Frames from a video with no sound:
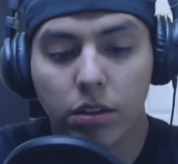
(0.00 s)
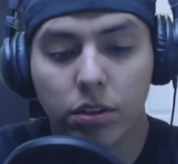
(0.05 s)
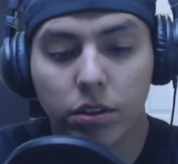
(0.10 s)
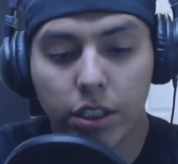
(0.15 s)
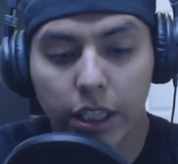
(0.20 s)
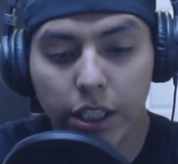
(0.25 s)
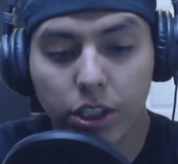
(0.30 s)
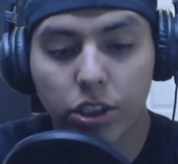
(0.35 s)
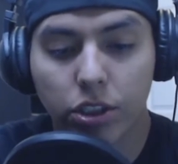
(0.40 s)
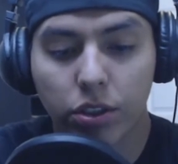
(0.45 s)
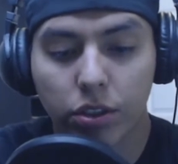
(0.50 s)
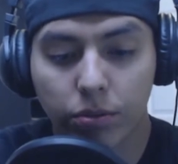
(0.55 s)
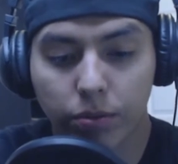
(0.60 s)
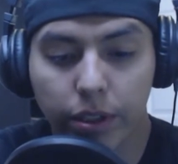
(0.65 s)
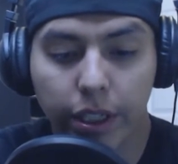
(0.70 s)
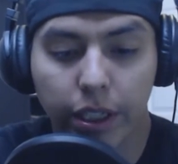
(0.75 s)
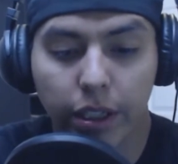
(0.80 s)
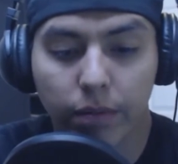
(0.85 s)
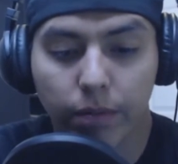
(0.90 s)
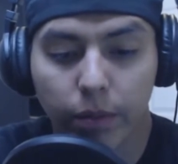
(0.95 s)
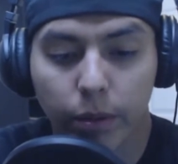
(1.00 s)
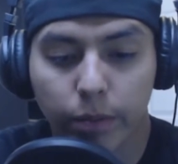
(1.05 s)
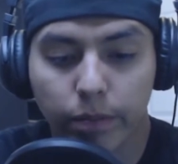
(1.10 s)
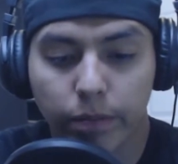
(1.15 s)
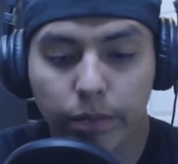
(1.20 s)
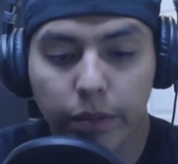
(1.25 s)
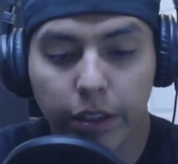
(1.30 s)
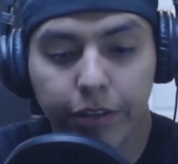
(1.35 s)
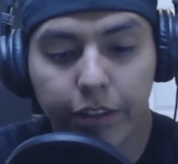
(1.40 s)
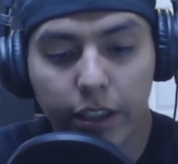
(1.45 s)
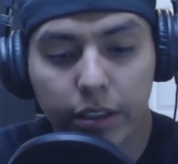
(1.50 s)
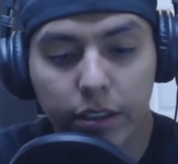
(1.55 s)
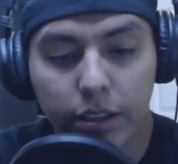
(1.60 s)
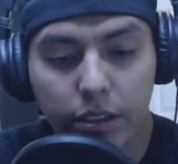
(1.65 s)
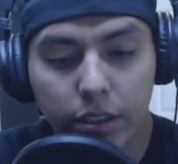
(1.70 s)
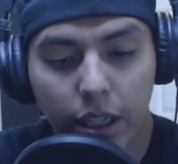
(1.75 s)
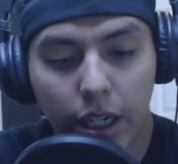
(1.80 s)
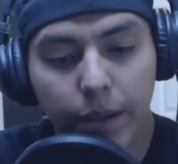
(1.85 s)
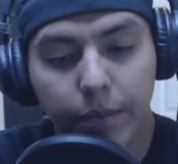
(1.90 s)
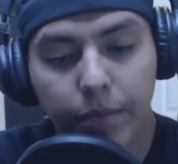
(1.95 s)
Section 3. If at the
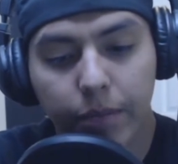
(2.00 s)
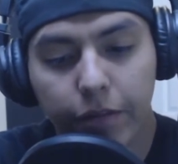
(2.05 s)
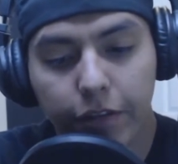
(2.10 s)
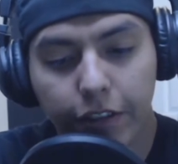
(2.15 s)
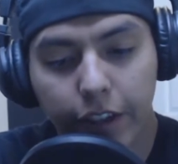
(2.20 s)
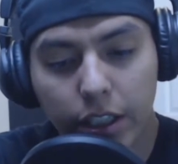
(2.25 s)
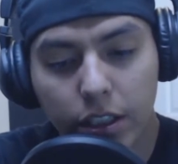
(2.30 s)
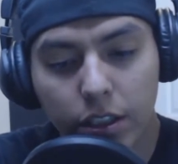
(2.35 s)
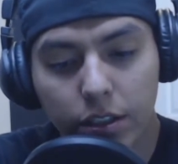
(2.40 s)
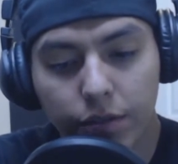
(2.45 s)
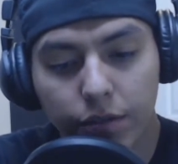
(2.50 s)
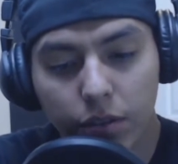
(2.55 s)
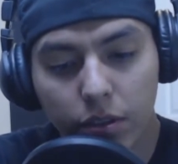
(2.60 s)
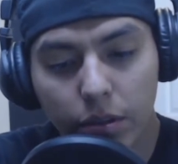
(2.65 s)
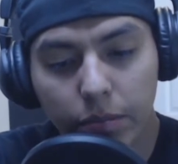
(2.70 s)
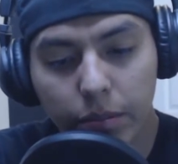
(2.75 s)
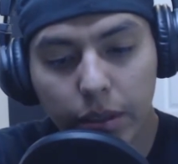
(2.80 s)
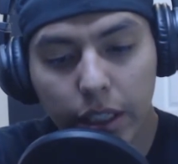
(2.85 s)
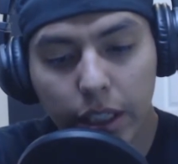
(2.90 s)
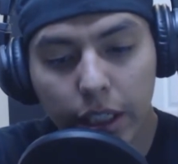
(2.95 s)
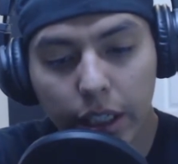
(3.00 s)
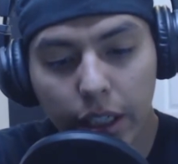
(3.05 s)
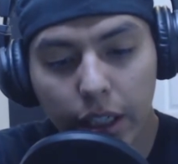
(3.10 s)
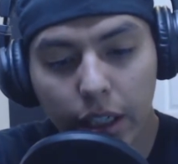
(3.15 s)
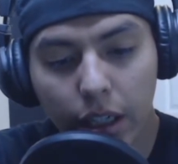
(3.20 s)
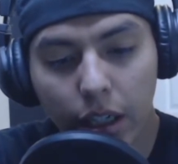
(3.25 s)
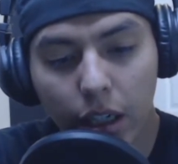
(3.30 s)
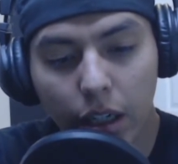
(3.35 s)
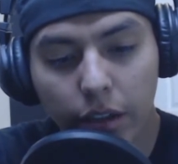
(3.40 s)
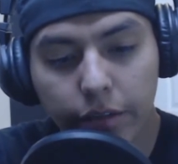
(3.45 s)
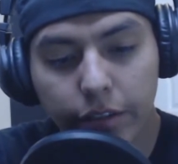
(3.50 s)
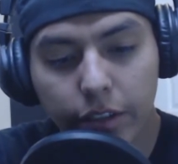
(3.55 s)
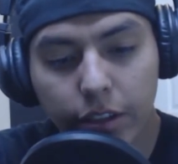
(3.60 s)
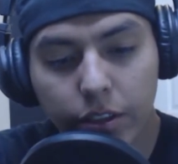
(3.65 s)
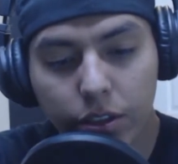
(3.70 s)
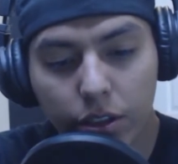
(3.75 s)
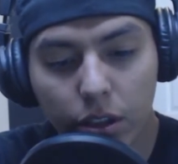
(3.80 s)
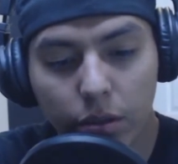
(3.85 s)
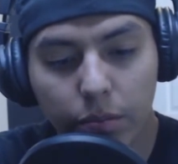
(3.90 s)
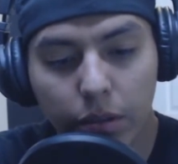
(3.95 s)
time fixed for the beginning of the
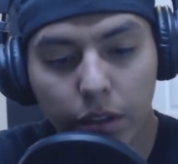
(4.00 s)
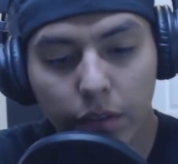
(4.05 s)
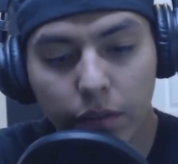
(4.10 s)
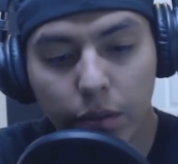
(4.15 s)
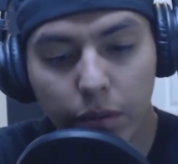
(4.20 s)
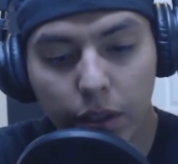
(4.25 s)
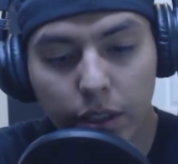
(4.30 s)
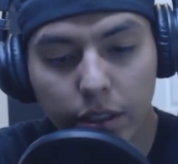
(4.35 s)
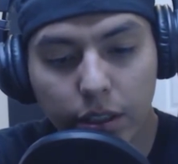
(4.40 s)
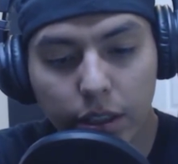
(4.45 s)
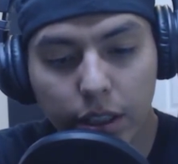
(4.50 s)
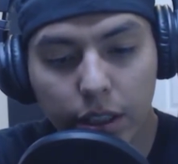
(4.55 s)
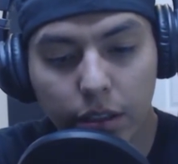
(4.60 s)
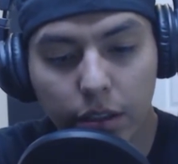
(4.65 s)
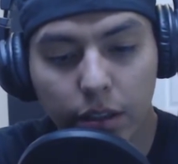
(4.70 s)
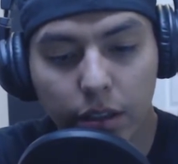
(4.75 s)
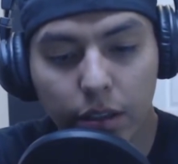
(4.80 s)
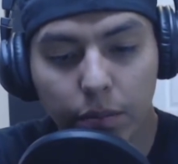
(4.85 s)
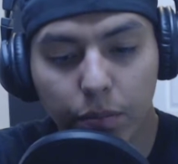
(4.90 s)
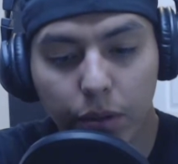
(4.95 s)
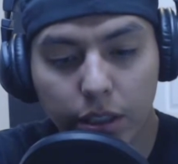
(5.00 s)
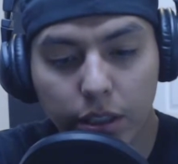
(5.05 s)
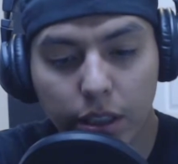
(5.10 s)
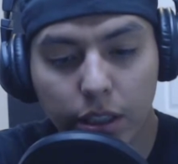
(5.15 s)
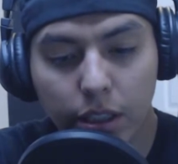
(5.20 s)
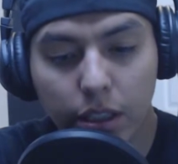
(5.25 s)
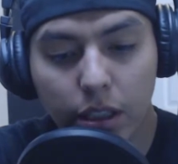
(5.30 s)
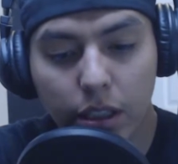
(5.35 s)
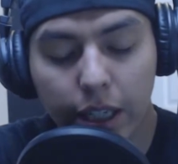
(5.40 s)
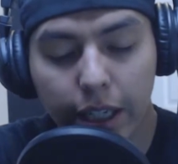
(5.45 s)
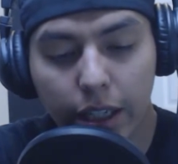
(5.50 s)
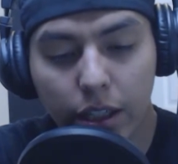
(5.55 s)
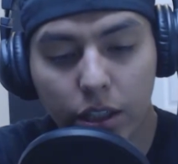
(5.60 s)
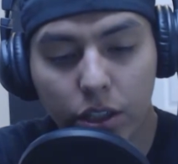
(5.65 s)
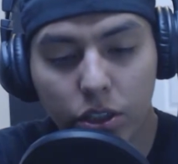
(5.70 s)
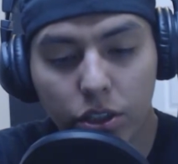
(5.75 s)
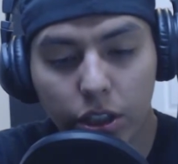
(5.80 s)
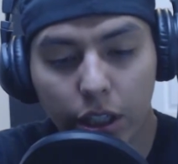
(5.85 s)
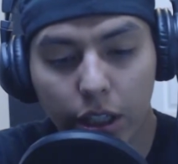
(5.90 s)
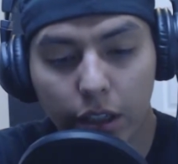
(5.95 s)
term of the
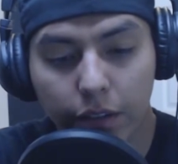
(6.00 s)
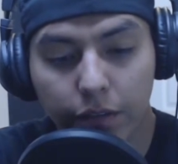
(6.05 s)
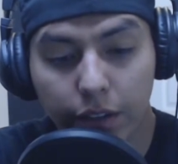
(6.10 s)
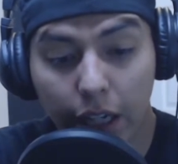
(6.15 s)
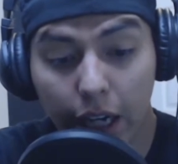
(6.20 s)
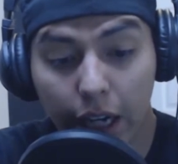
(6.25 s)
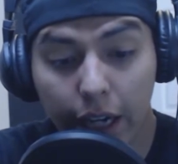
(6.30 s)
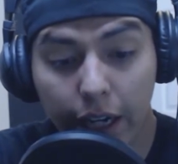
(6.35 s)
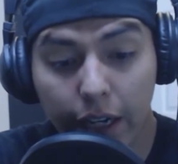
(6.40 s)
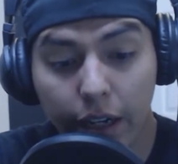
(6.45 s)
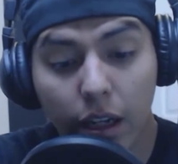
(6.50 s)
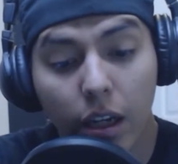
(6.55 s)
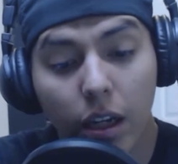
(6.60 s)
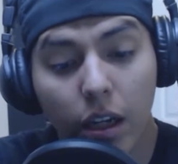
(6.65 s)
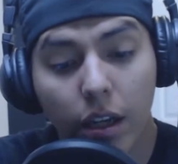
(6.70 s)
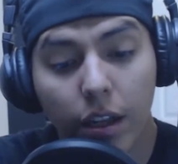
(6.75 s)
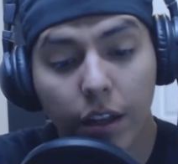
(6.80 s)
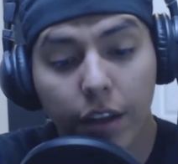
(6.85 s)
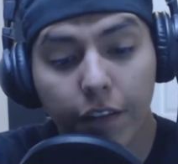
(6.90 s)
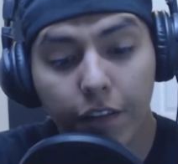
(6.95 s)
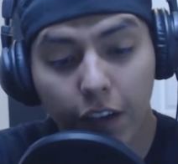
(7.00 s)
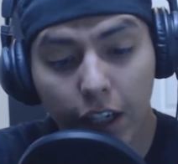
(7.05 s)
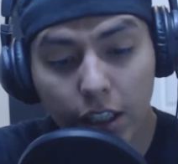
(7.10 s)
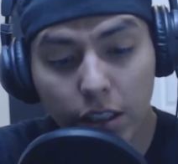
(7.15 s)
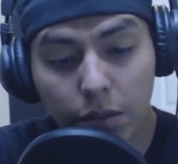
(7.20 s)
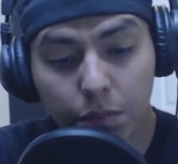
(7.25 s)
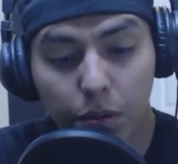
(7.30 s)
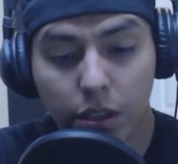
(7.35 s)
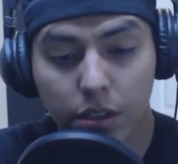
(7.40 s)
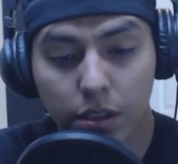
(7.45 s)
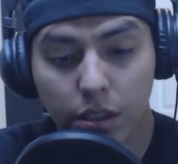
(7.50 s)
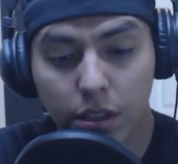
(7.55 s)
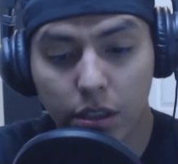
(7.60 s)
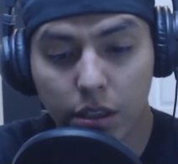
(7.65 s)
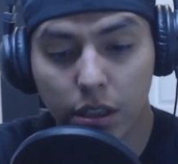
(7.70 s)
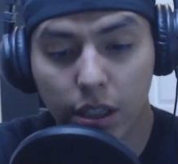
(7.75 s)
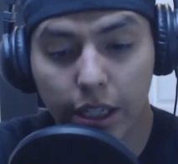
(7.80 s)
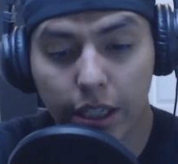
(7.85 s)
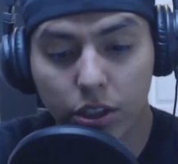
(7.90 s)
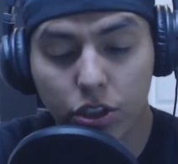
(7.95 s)
President-elect shall have died, the Vice
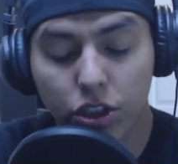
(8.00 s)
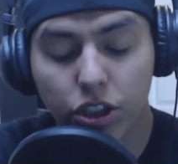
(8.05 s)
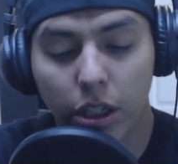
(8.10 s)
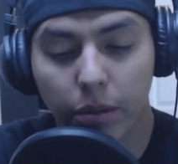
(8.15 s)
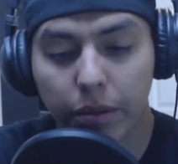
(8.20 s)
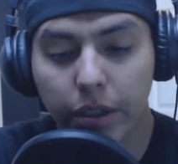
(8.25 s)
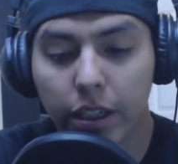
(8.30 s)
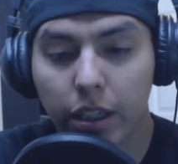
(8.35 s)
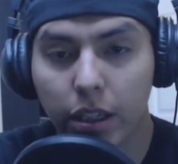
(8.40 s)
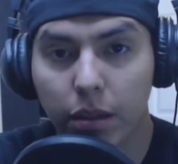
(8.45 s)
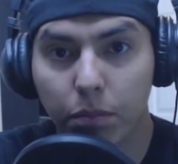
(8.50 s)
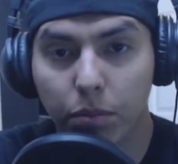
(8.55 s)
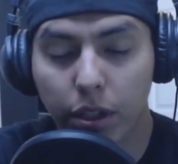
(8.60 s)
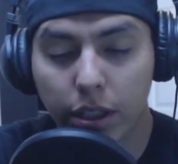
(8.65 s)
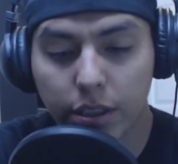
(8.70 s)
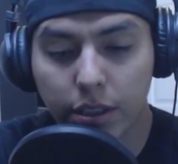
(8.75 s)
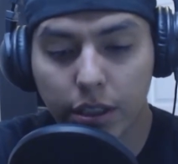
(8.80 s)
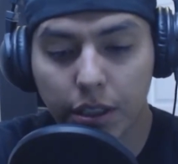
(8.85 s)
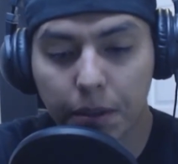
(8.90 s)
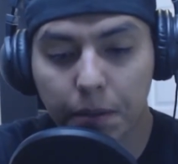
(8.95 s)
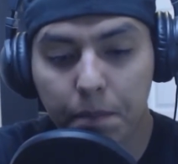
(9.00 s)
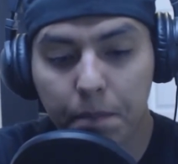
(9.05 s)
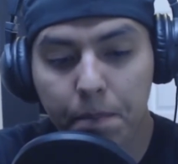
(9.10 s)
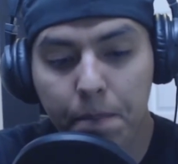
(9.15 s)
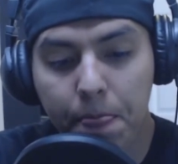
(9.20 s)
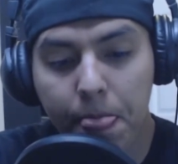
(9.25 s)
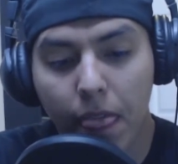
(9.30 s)
President-elect shall become President.